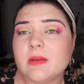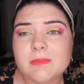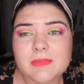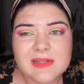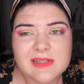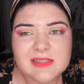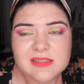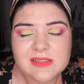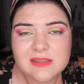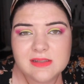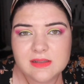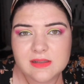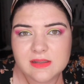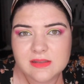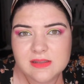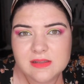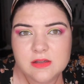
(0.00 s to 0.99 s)
But it's just,
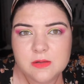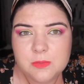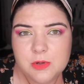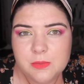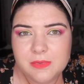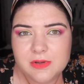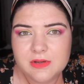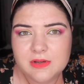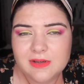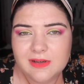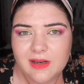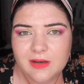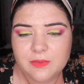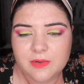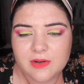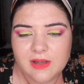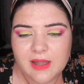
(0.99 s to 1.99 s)
it's a lot more muted
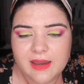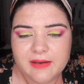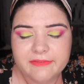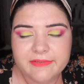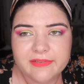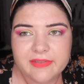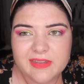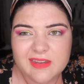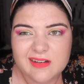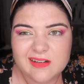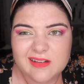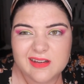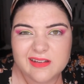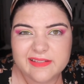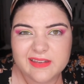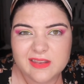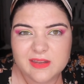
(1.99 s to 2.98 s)
in real life than
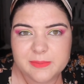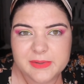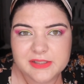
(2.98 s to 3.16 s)
it is in the